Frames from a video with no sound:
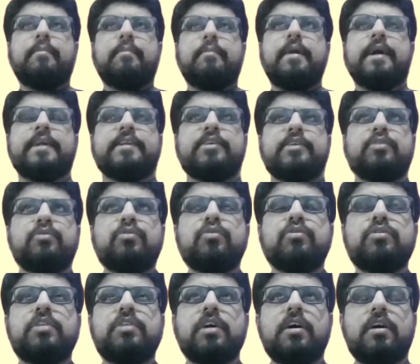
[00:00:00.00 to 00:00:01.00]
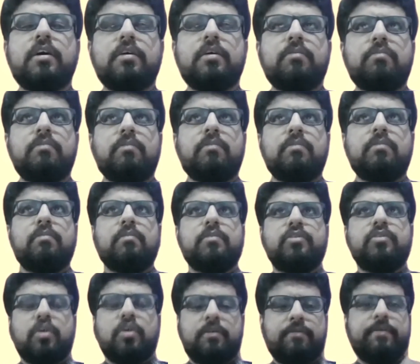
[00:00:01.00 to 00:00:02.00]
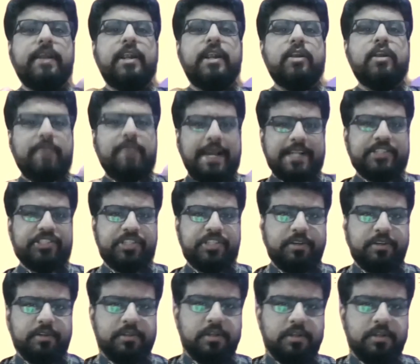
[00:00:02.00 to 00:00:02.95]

back to your field of action.